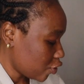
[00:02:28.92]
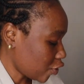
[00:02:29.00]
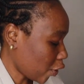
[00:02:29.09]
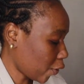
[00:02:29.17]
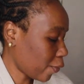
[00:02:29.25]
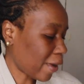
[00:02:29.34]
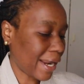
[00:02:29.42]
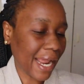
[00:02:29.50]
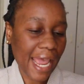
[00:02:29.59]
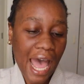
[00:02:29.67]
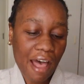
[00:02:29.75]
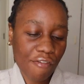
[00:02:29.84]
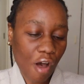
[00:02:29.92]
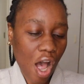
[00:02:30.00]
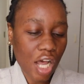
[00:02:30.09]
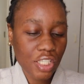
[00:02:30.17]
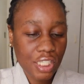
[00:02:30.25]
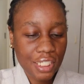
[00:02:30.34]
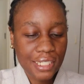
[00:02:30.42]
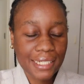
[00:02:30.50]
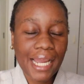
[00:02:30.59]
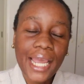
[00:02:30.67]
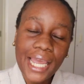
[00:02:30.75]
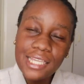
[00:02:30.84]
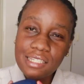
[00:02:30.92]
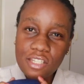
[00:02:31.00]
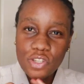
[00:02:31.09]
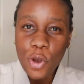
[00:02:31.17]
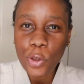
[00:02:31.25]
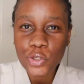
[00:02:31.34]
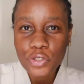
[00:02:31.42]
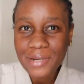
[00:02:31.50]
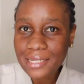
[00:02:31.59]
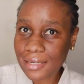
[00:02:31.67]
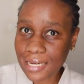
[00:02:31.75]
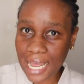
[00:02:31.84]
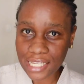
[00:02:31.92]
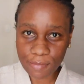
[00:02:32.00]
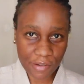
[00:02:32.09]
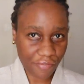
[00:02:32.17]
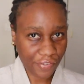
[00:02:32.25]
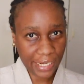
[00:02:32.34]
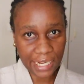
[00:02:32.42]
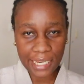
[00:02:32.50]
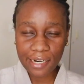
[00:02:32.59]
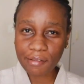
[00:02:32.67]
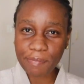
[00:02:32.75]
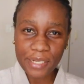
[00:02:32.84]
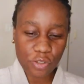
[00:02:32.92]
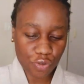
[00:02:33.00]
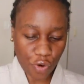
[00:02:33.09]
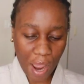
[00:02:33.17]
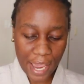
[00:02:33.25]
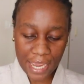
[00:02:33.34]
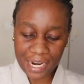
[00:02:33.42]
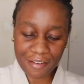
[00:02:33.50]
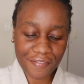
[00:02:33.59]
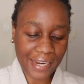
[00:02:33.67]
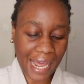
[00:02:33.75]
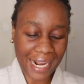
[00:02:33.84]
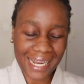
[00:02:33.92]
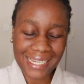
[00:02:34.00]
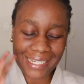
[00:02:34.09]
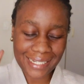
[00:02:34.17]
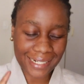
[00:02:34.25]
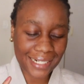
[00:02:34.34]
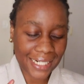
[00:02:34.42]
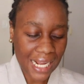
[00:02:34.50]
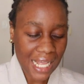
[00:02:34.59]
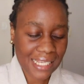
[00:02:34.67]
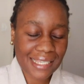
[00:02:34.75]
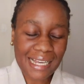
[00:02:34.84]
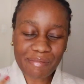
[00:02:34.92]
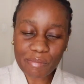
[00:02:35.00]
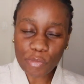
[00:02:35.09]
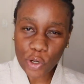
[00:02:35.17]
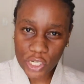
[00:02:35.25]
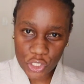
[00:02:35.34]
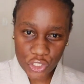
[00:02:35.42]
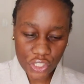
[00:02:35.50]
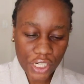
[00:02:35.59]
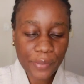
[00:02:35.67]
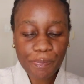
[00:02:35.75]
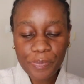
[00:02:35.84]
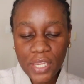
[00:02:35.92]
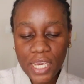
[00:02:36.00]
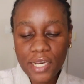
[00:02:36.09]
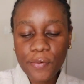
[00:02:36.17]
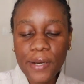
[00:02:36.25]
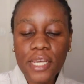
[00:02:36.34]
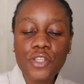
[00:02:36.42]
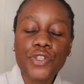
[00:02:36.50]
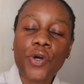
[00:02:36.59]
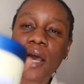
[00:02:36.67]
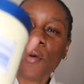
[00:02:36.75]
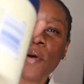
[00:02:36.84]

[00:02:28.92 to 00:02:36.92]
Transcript: So what I have on today, as I told you, my skin has been feeling a little bit dry and I feel like I needed some more moisture in a way. So I